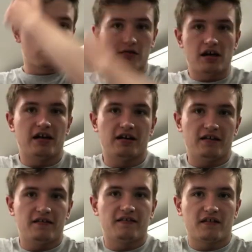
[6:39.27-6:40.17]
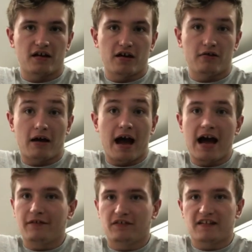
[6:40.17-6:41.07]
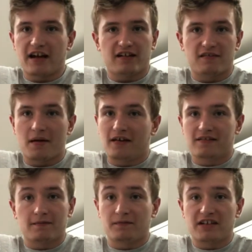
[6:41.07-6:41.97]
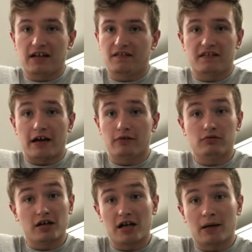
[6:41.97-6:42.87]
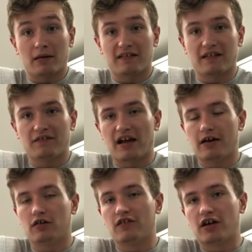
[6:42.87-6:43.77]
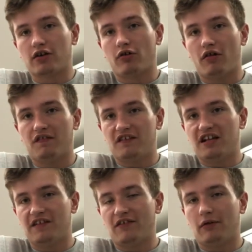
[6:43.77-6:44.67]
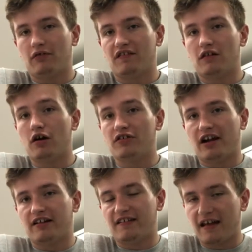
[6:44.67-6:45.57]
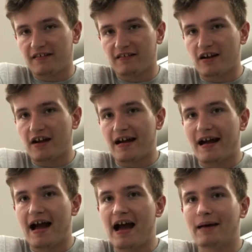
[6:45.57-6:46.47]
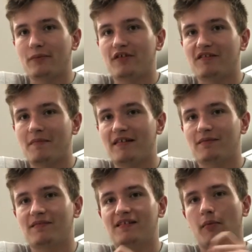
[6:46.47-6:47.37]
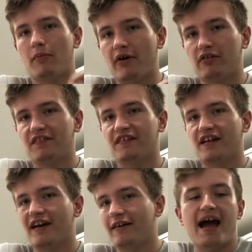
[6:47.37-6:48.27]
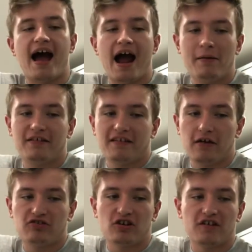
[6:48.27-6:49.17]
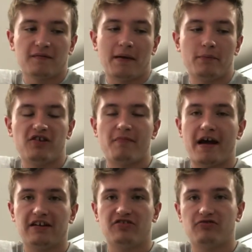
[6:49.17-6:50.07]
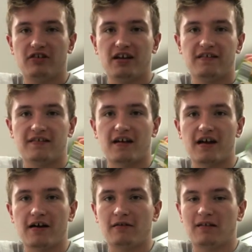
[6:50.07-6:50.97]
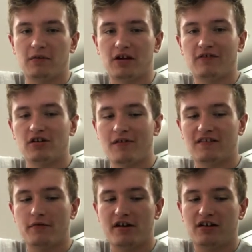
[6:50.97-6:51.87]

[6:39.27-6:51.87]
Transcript: Okay, so I've decided to make something else now. Uh, as if that other crostini thing wasn't a disaster, I'm going to make some cinnamon rolls. So I went out and got some like, puff pastry, so that's pretty good. I've got the rest in already.